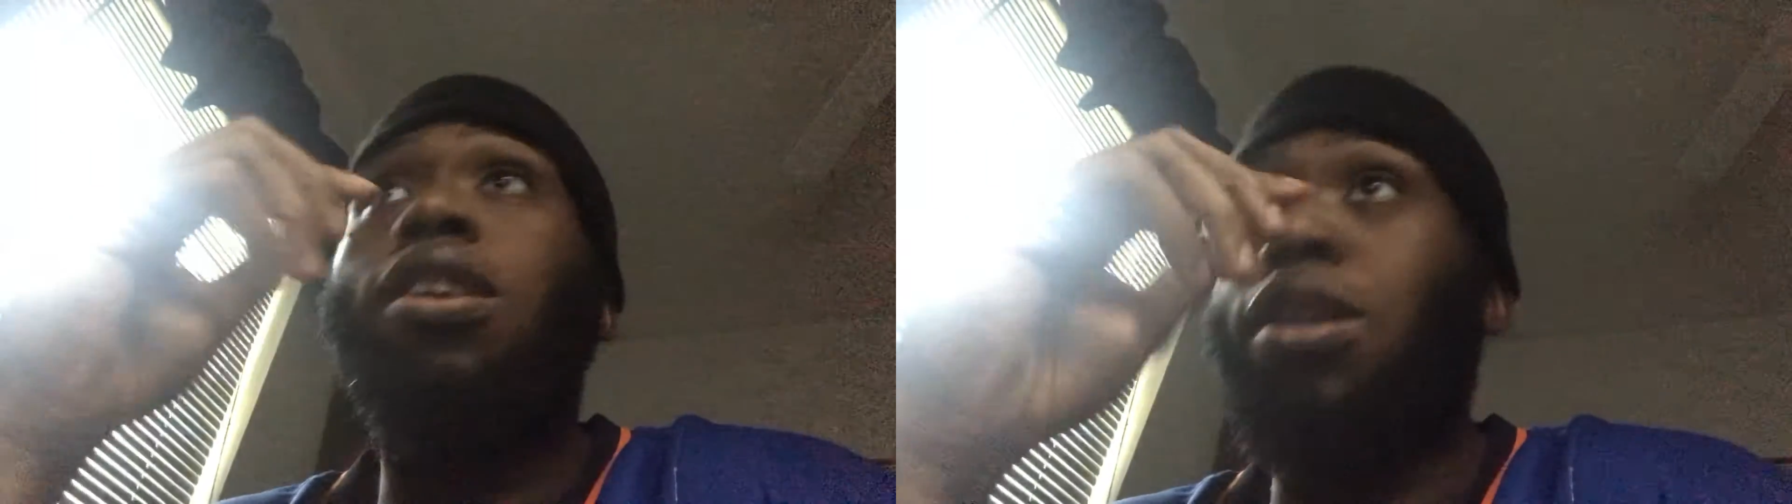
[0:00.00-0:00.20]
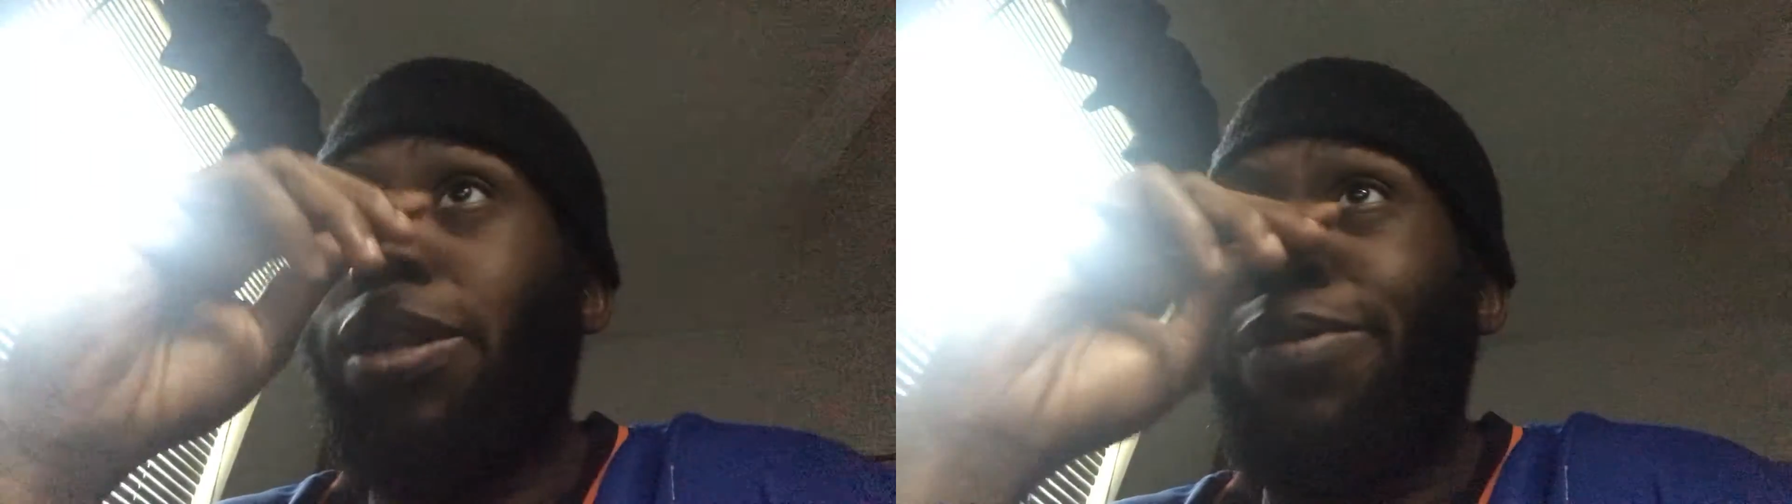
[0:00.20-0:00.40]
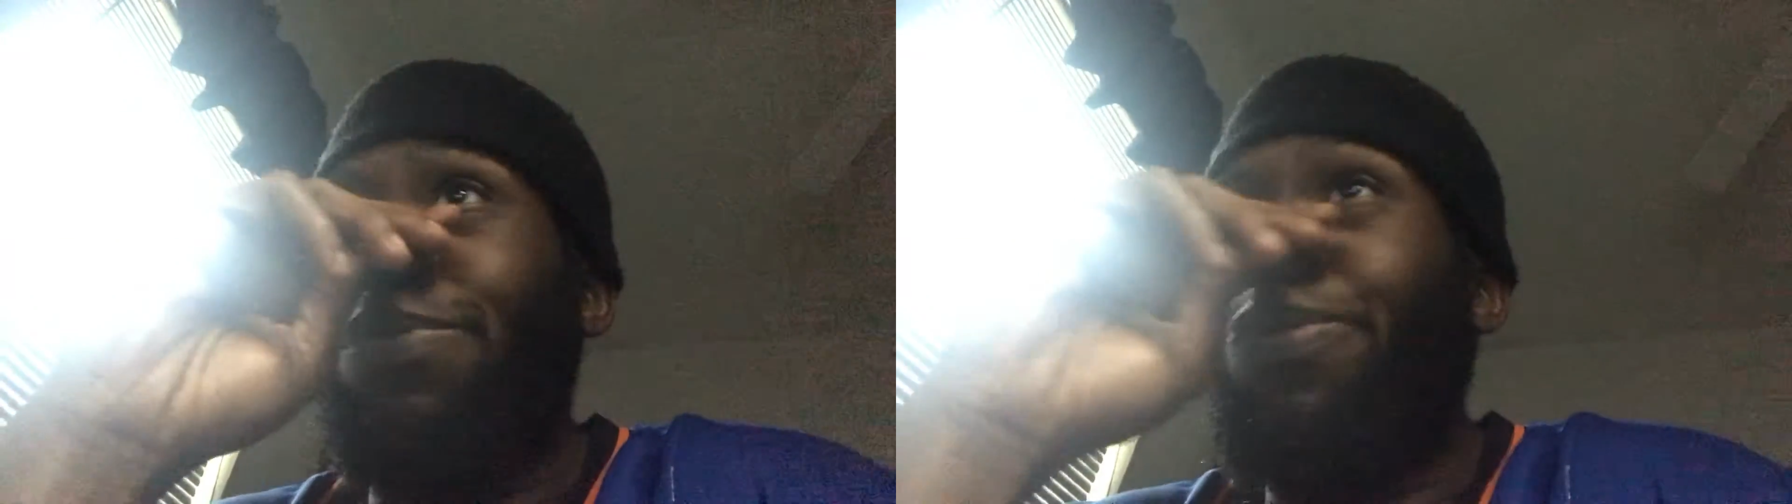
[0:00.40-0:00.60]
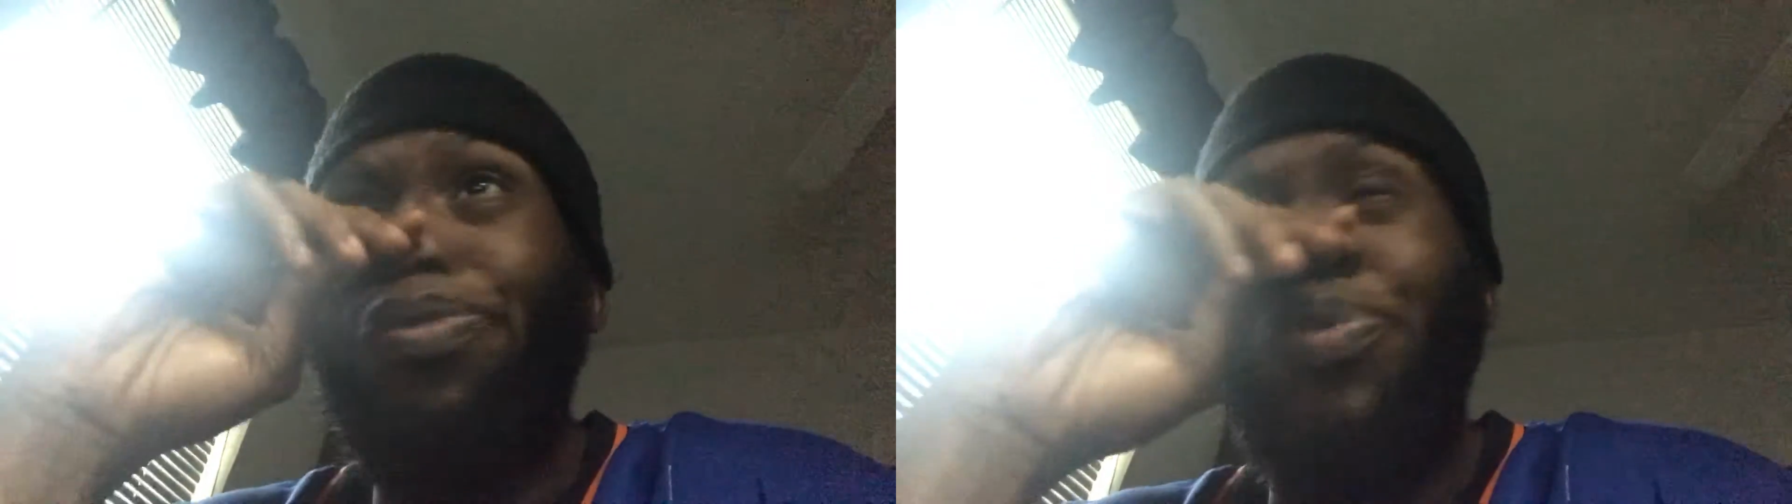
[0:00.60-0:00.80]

Um,